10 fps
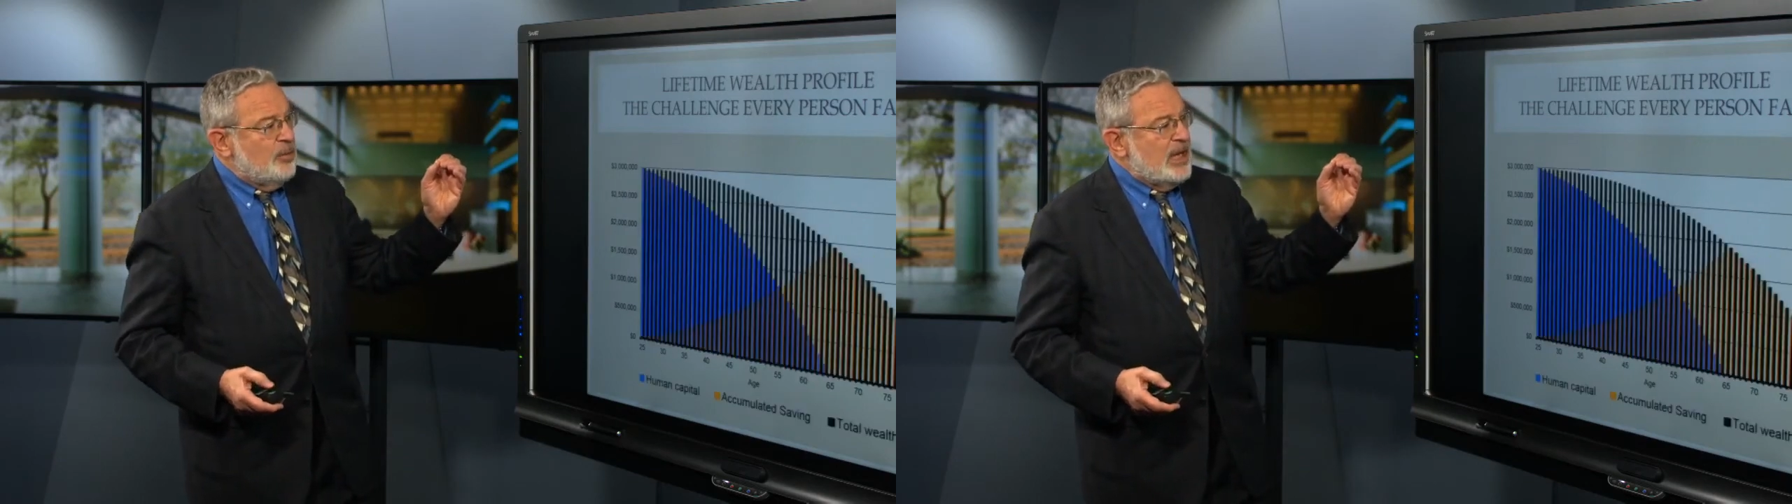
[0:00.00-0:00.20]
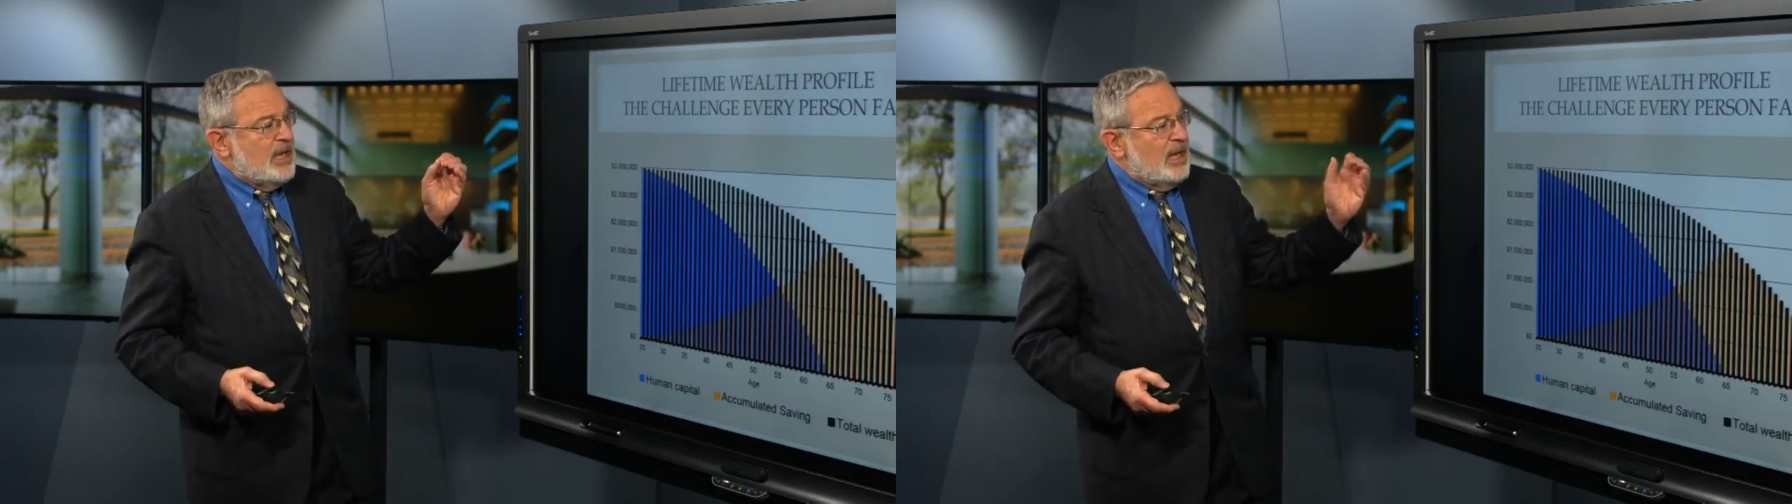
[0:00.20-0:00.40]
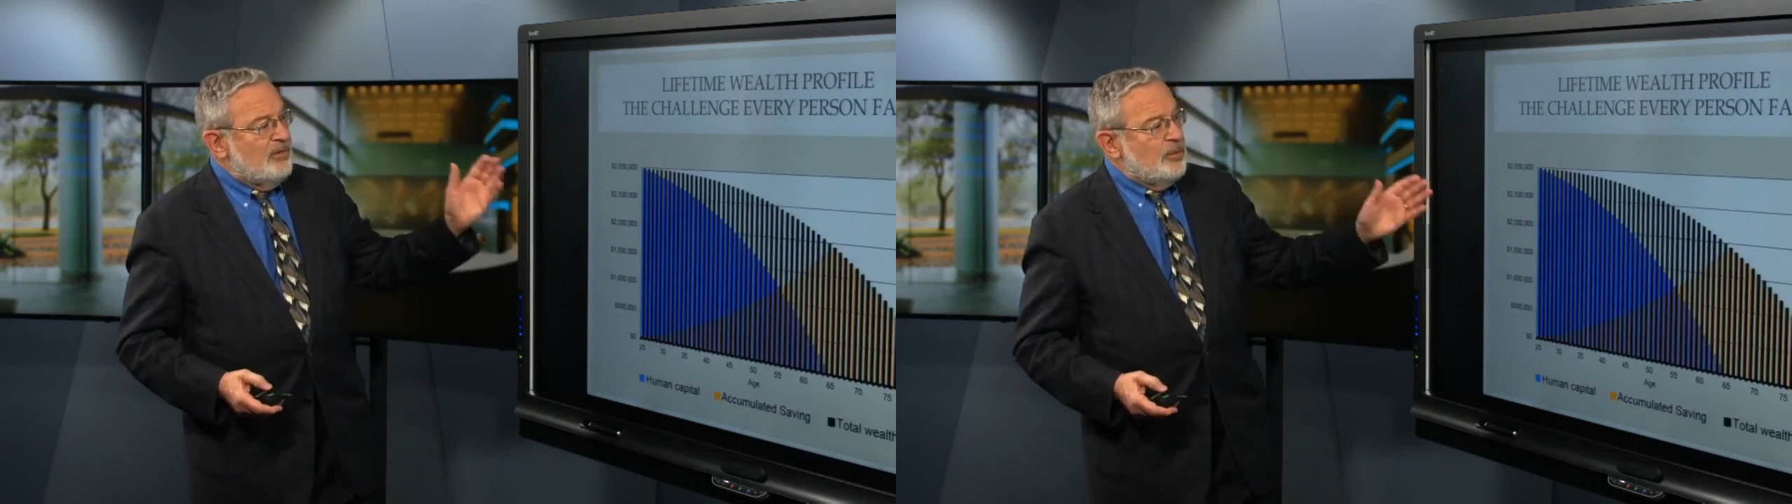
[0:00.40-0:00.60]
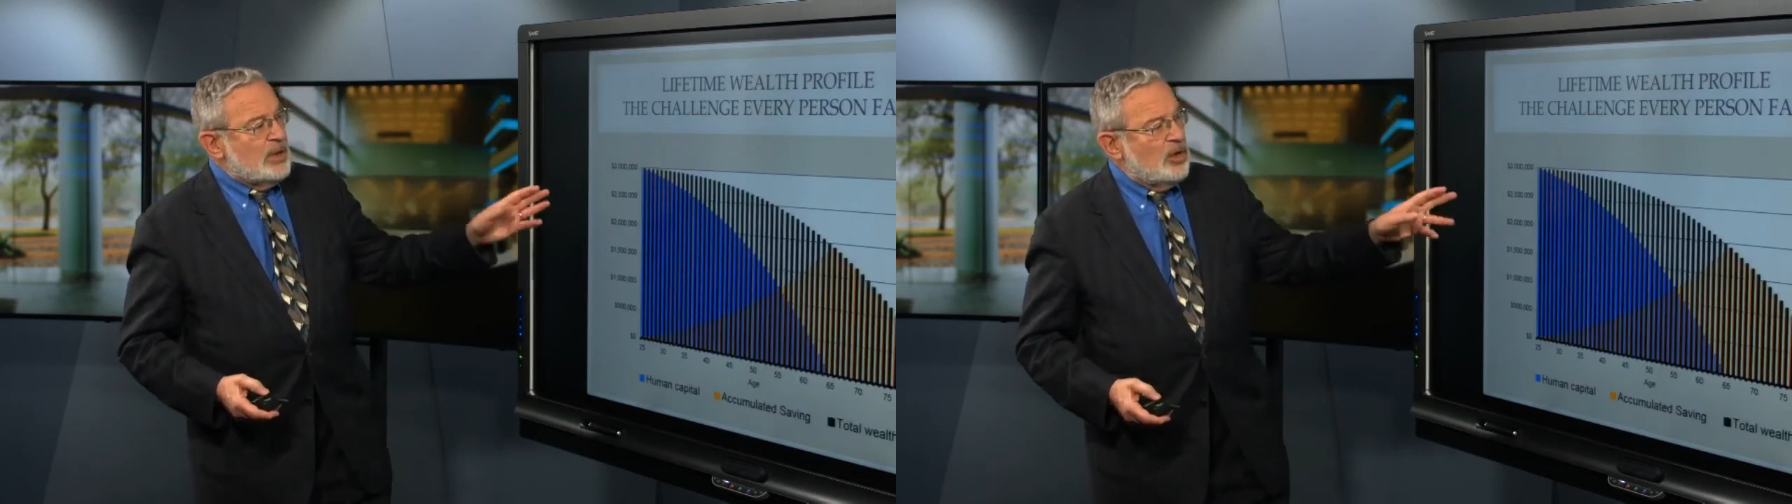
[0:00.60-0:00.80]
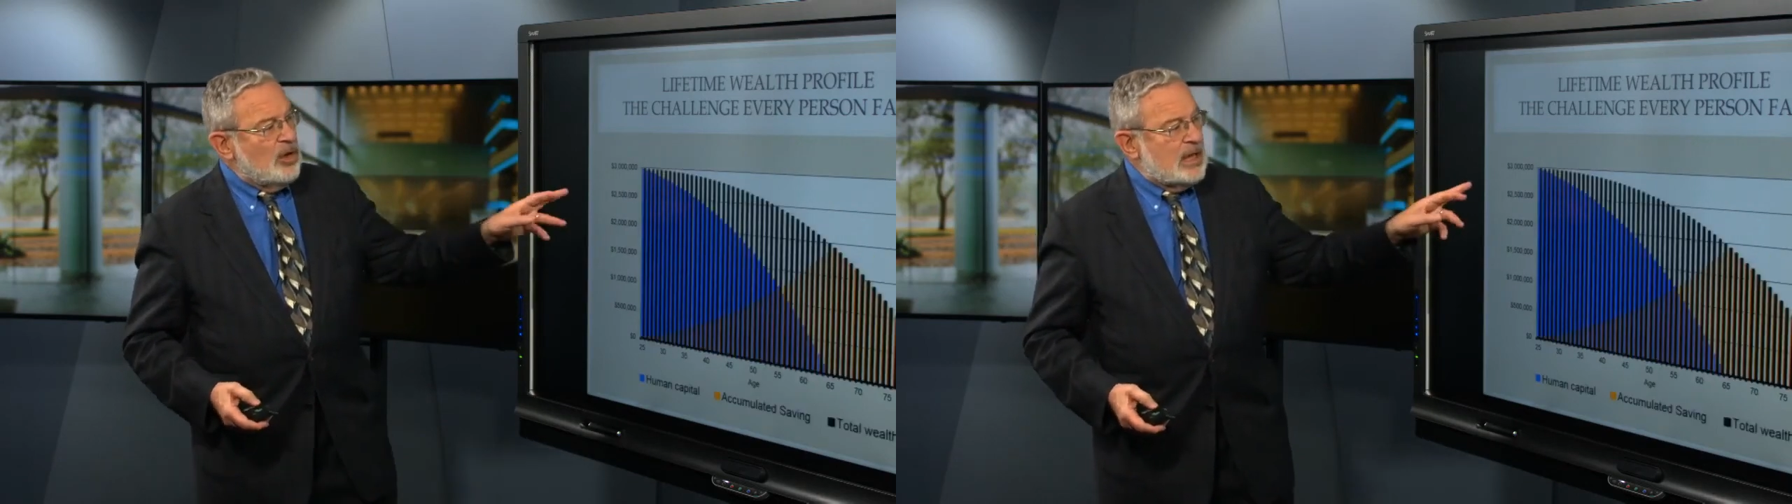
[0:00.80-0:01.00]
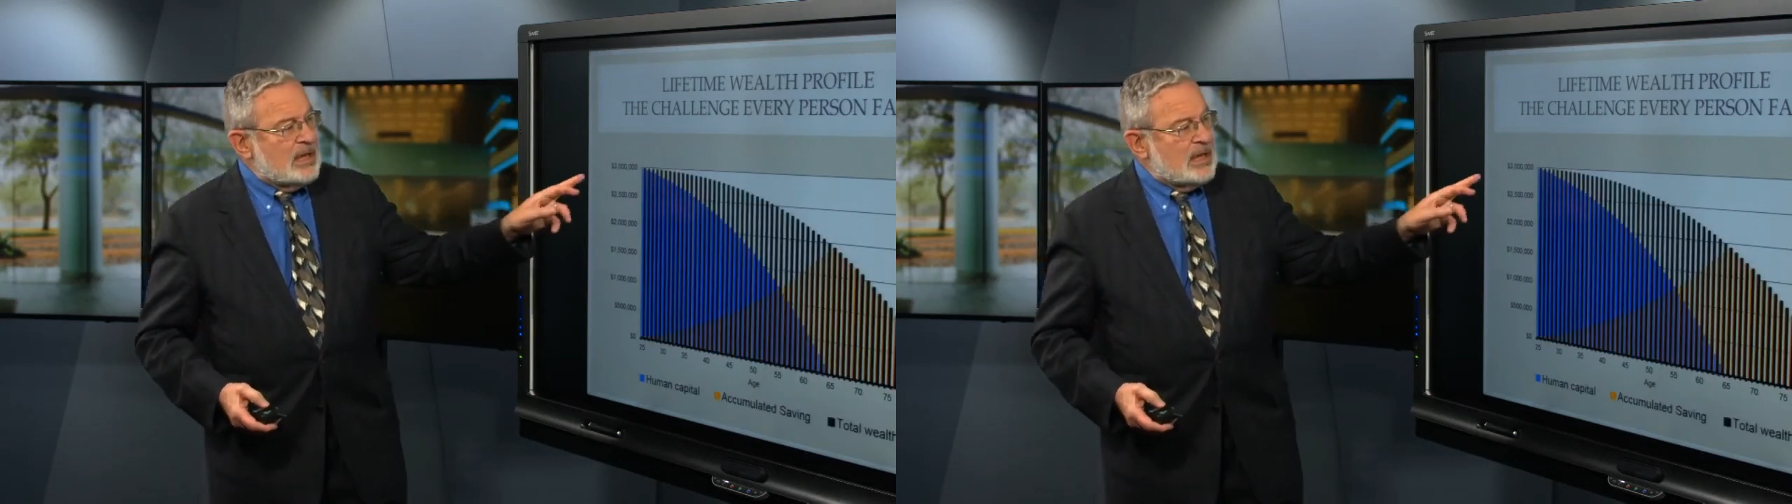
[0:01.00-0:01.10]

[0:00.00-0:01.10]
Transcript: we look at